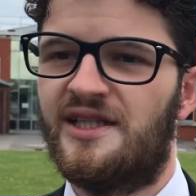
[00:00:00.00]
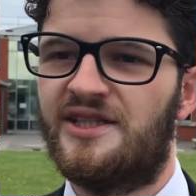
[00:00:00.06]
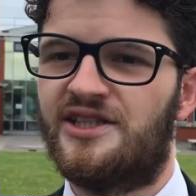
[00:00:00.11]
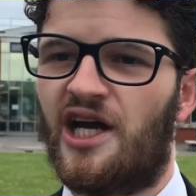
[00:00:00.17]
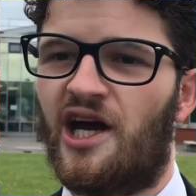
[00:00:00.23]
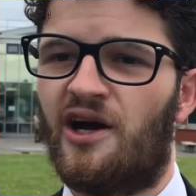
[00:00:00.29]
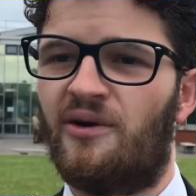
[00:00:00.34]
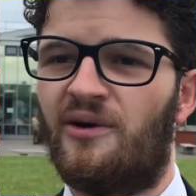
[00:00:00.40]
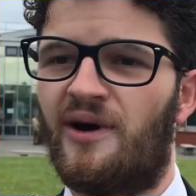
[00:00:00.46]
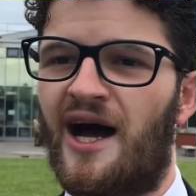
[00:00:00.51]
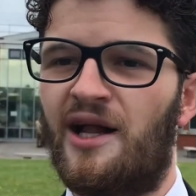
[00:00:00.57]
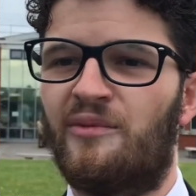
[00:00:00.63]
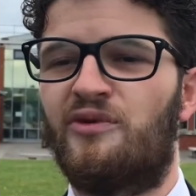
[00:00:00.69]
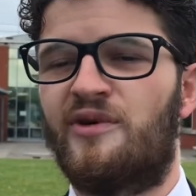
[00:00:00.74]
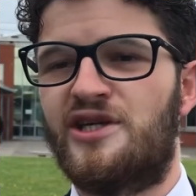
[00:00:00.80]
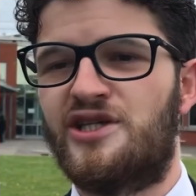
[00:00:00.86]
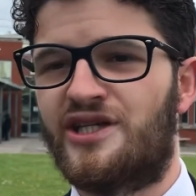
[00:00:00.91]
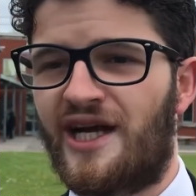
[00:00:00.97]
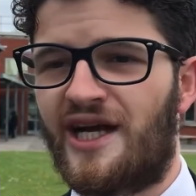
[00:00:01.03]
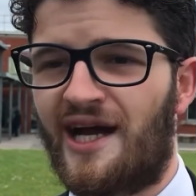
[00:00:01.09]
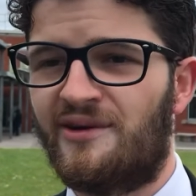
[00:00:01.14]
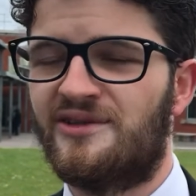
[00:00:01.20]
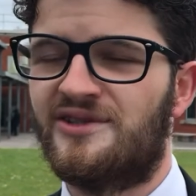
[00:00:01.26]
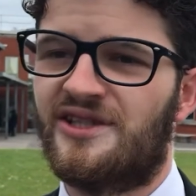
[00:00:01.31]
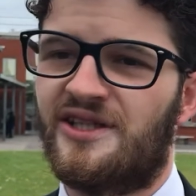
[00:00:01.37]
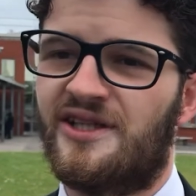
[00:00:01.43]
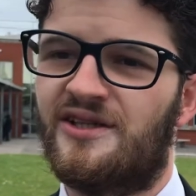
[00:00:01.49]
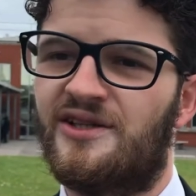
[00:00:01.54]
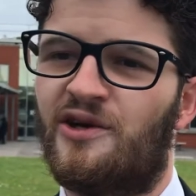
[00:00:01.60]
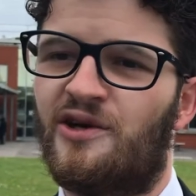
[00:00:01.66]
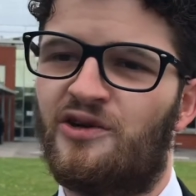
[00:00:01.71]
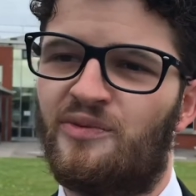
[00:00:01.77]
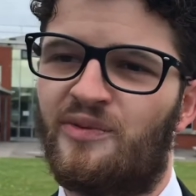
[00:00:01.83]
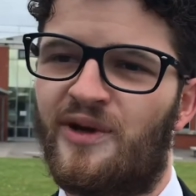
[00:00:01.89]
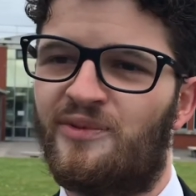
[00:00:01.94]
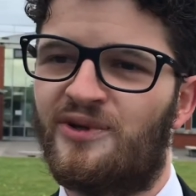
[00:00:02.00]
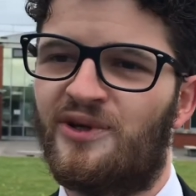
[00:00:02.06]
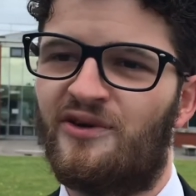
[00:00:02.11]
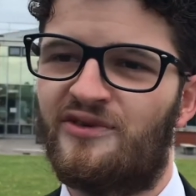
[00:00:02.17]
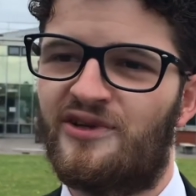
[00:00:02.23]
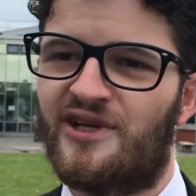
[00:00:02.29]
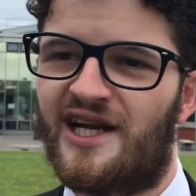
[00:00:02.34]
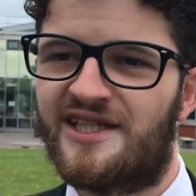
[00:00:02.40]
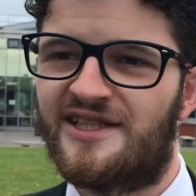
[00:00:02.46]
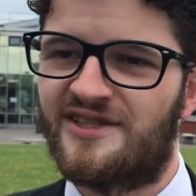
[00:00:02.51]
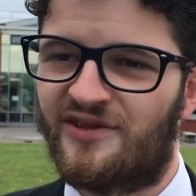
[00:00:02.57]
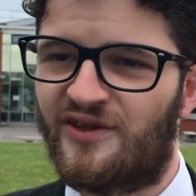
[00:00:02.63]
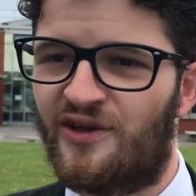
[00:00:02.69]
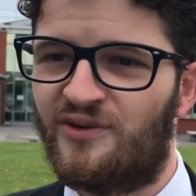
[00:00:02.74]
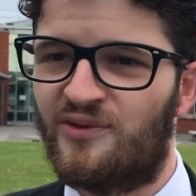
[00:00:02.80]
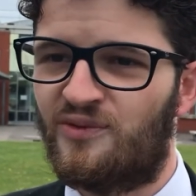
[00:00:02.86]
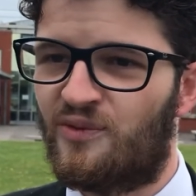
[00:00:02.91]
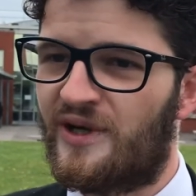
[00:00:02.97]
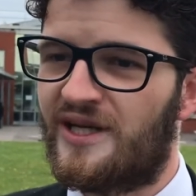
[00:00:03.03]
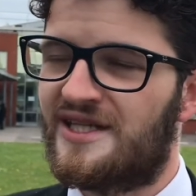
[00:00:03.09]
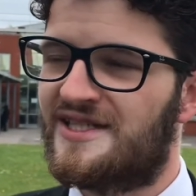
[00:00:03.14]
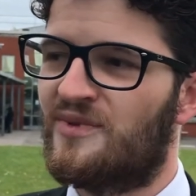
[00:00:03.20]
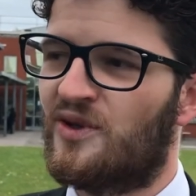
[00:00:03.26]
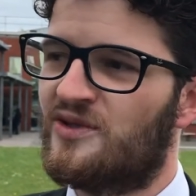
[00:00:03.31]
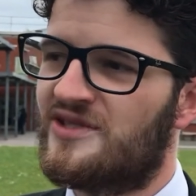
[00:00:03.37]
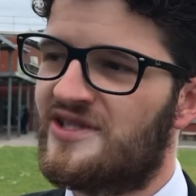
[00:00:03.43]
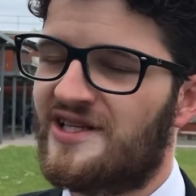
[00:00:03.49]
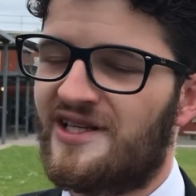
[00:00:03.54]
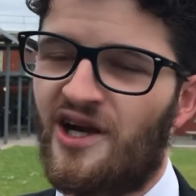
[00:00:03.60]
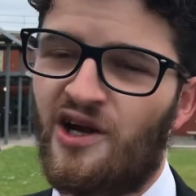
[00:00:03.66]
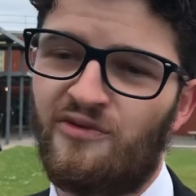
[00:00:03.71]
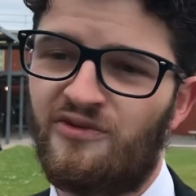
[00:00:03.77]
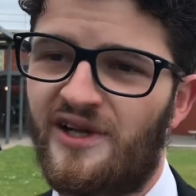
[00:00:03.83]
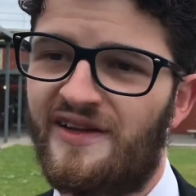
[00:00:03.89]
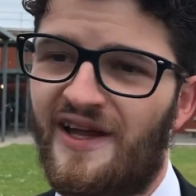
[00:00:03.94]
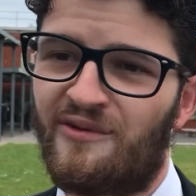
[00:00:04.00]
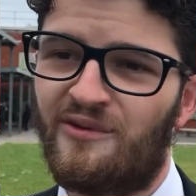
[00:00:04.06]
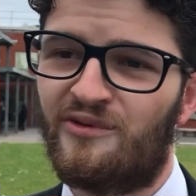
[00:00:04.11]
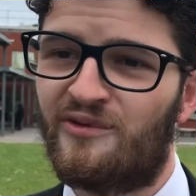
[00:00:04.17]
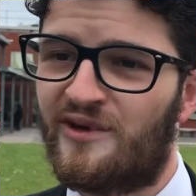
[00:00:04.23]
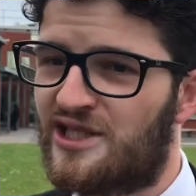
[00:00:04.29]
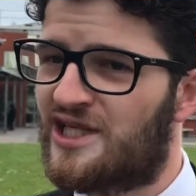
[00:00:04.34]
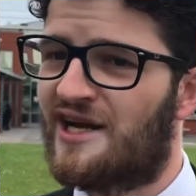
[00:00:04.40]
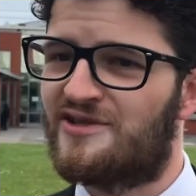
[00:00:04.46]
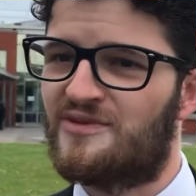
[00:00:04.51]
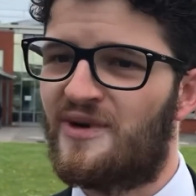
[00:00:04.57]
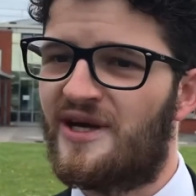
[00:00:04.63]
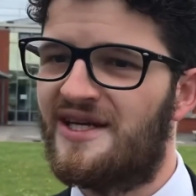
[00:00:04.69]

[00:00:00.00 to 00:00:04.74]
So I'll be reaching out to local people over the next few weeks, months, and hopefully they will reach out to